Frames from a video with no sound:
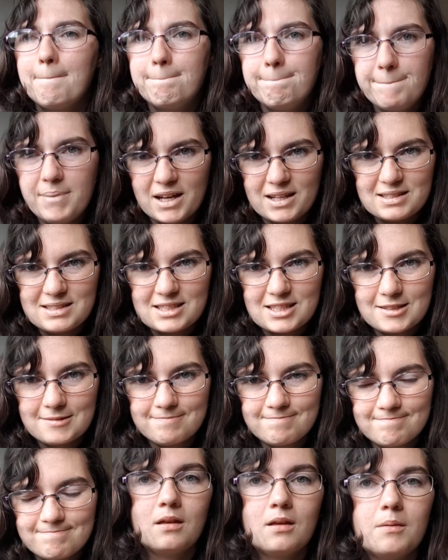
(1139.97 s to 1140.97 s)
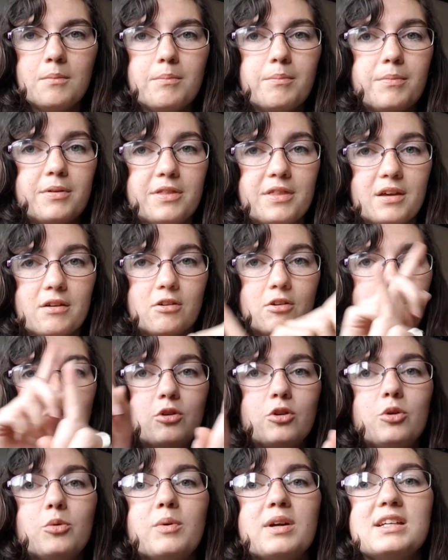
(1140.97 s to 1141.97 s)
But there are
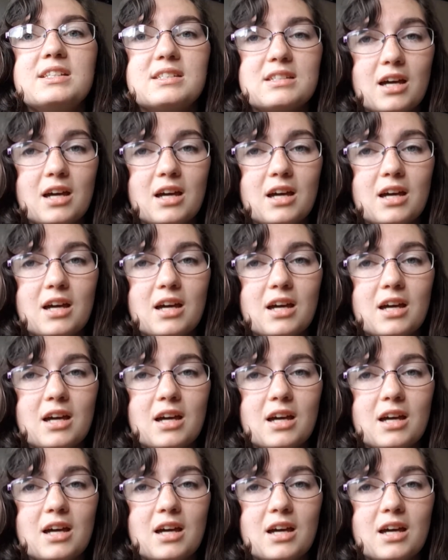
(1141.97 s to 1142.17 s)
always